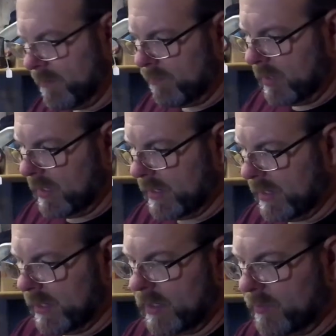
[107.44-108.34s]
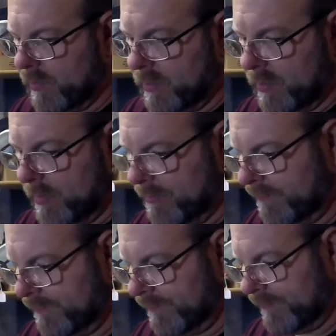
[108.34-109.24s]
Plenty of room
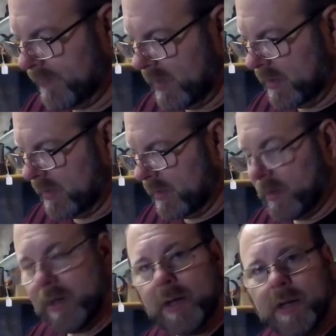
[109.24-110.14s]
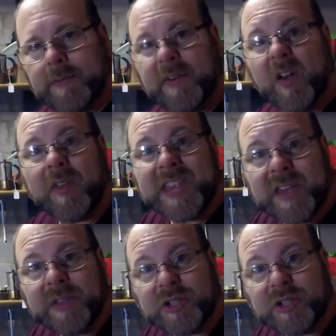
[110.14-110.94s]
for all the other